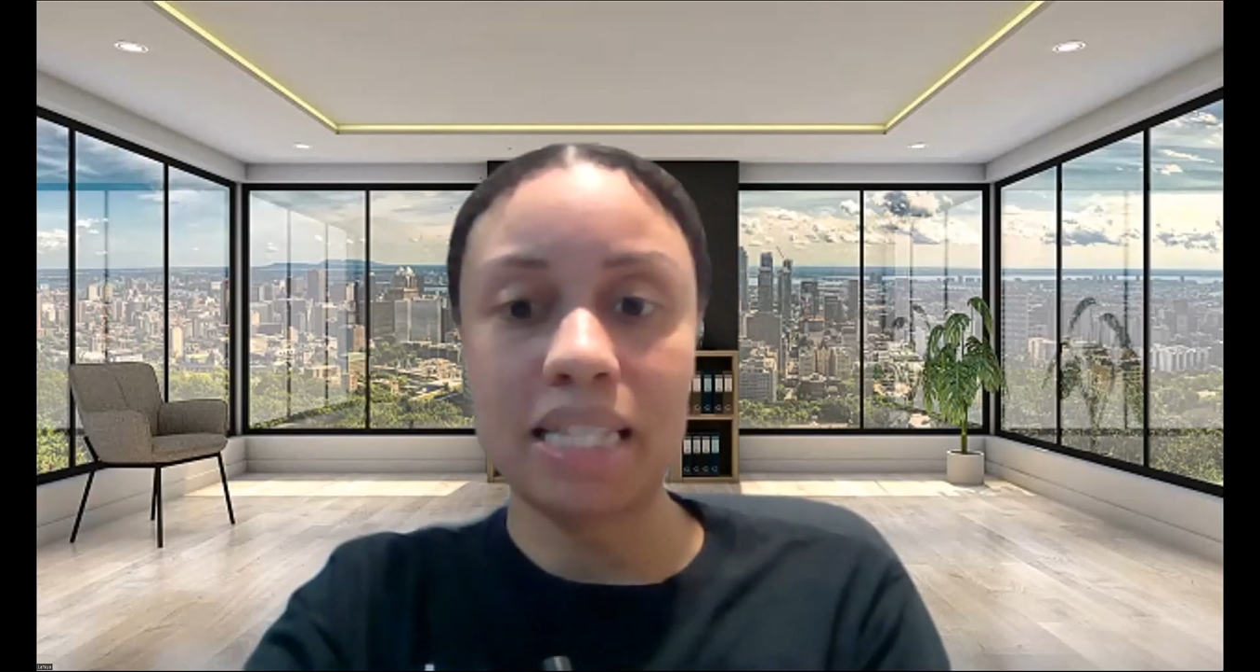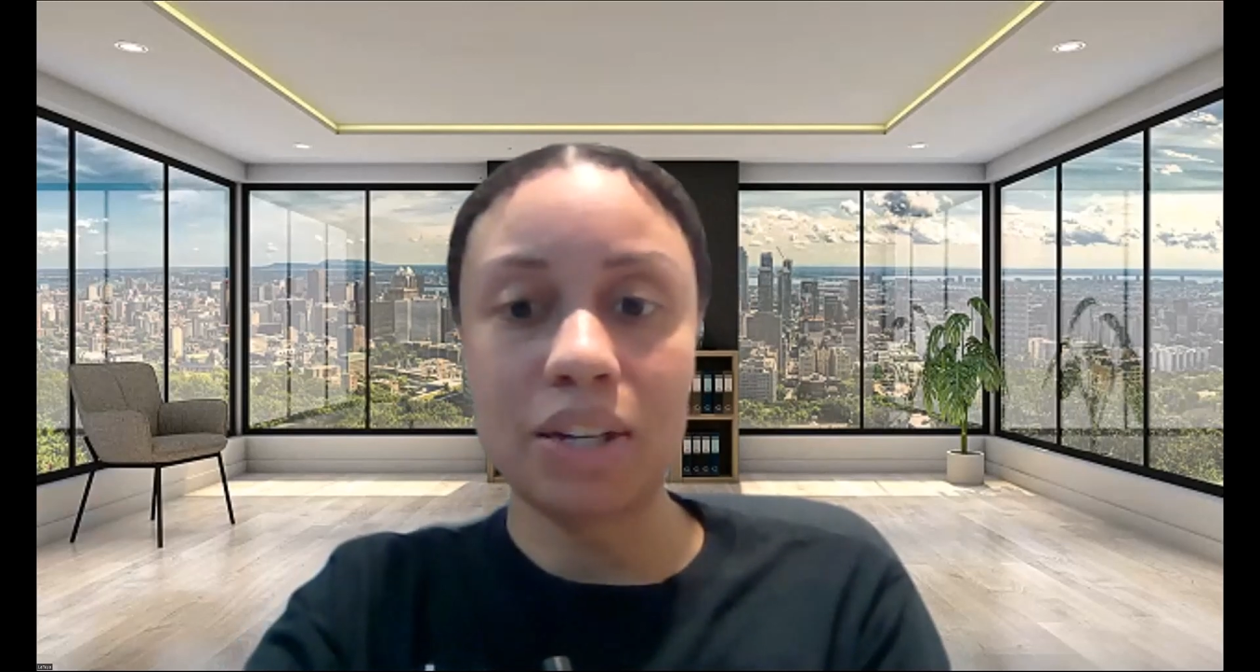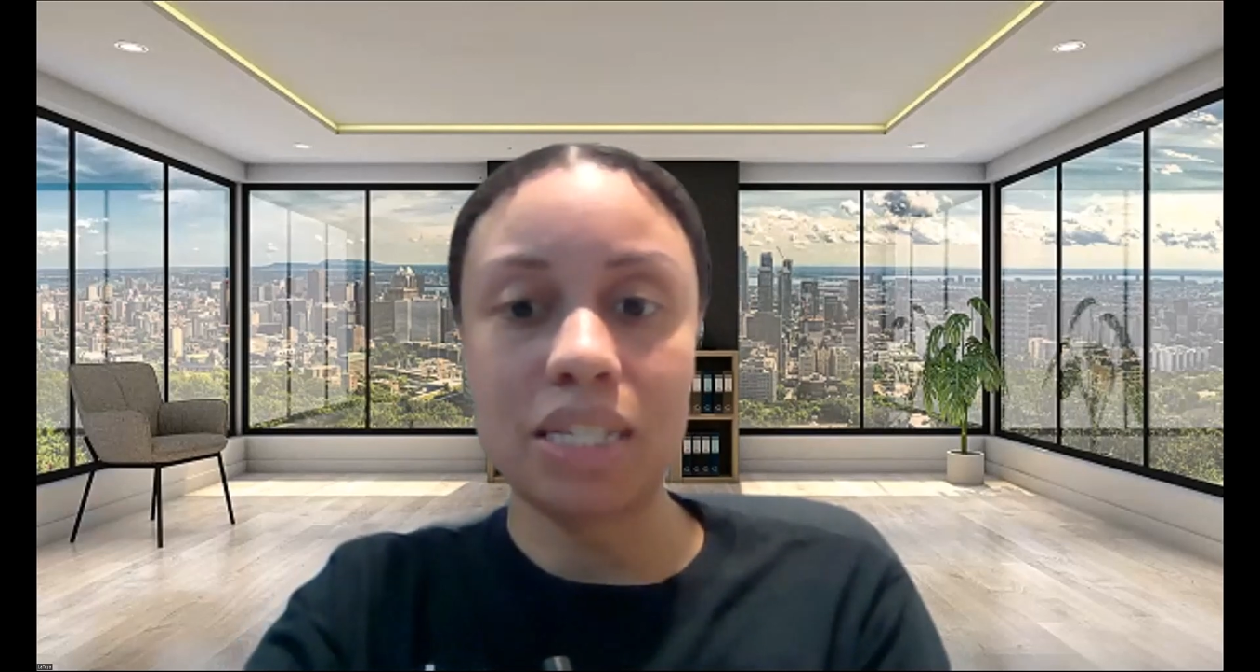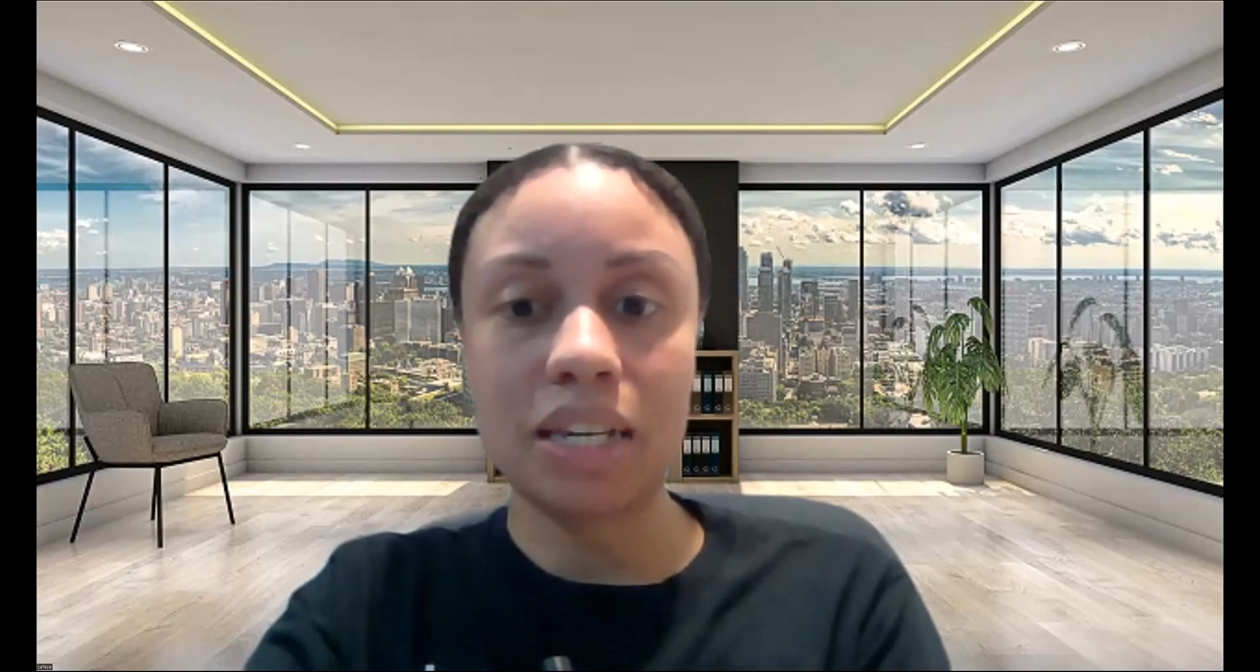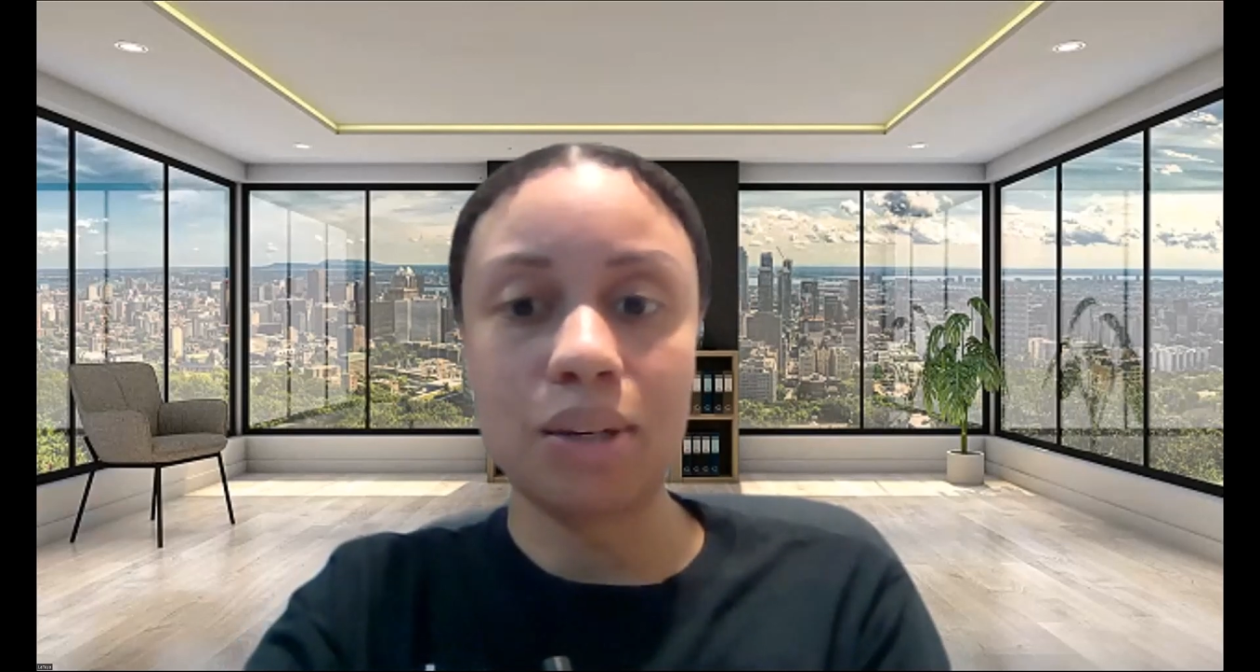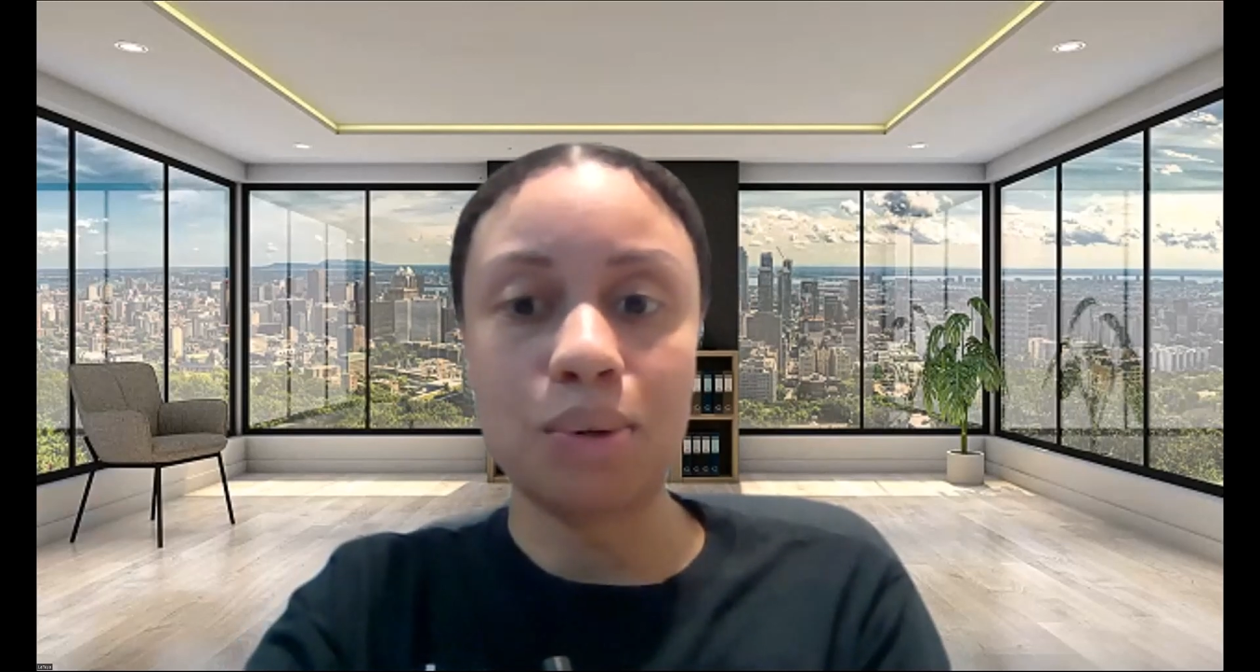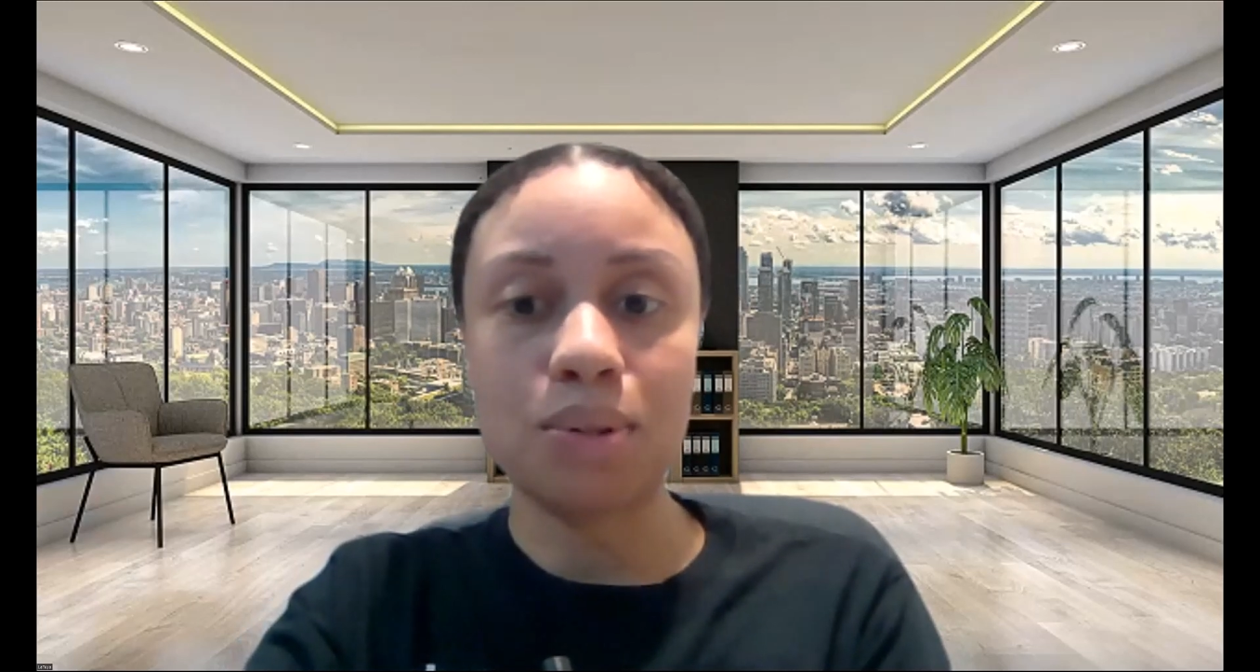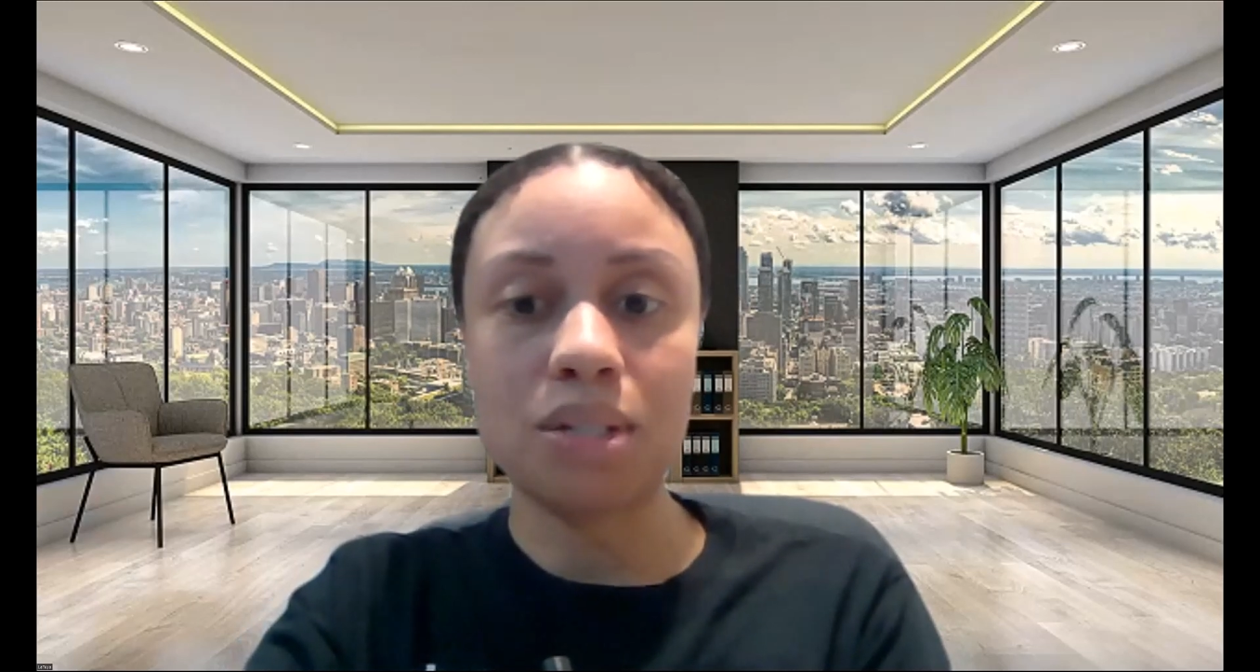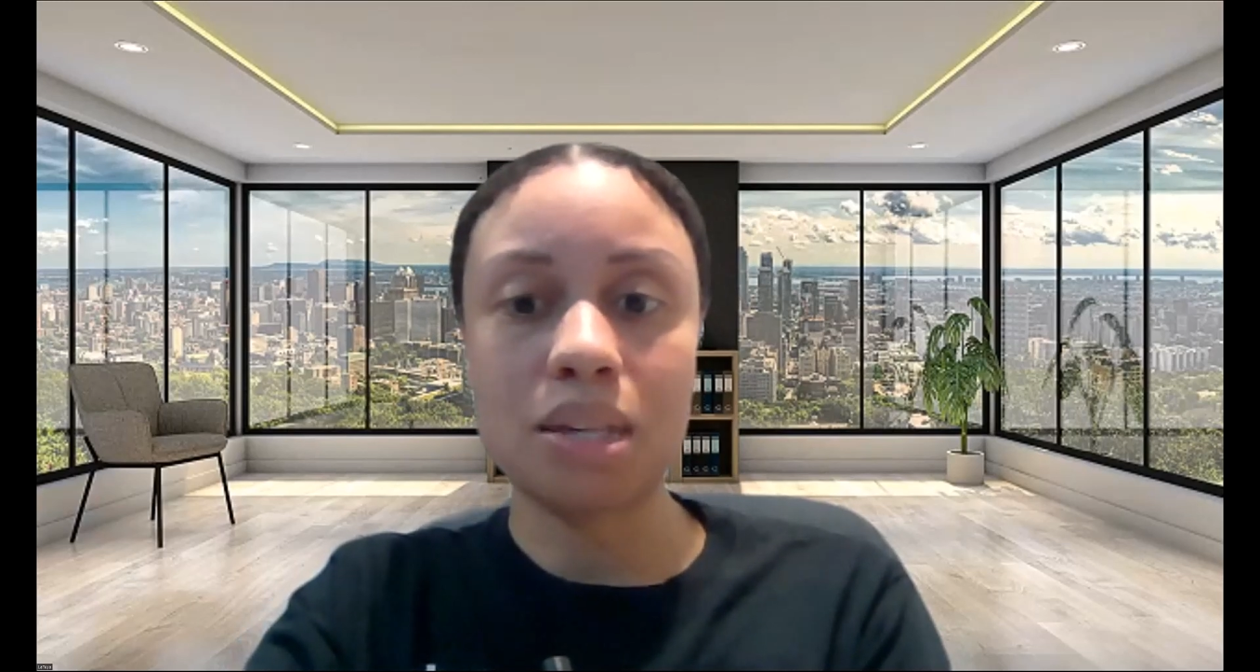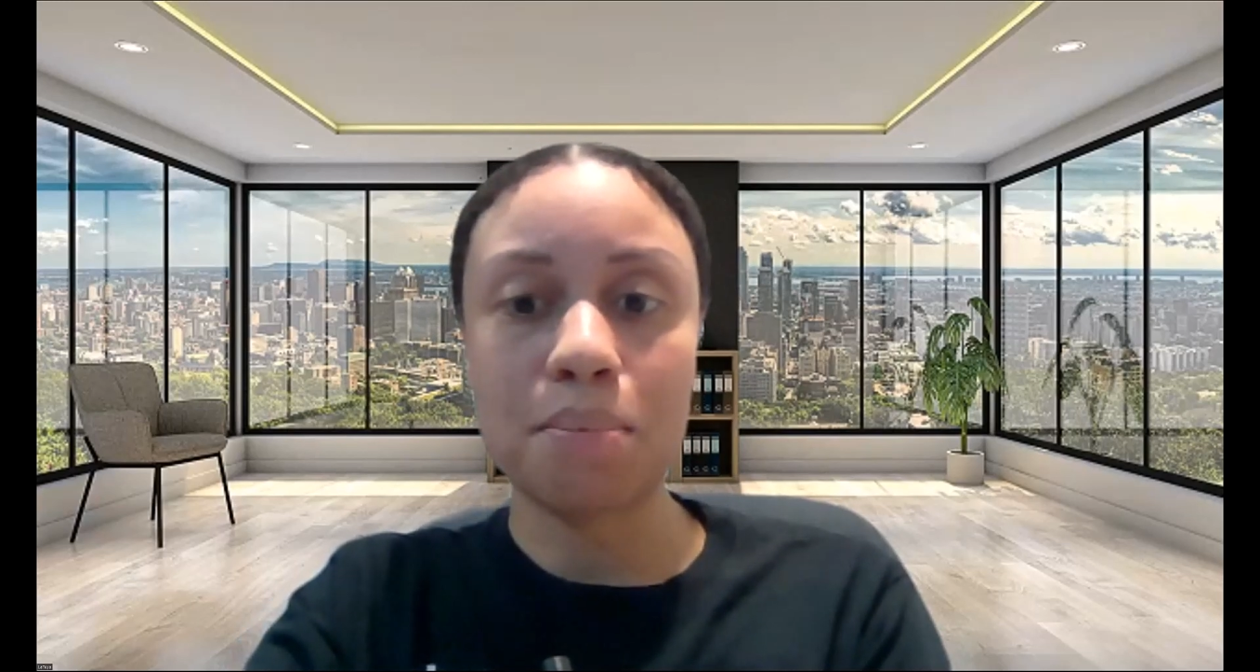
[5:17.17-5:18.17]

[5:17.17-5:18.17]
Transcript: sell signals,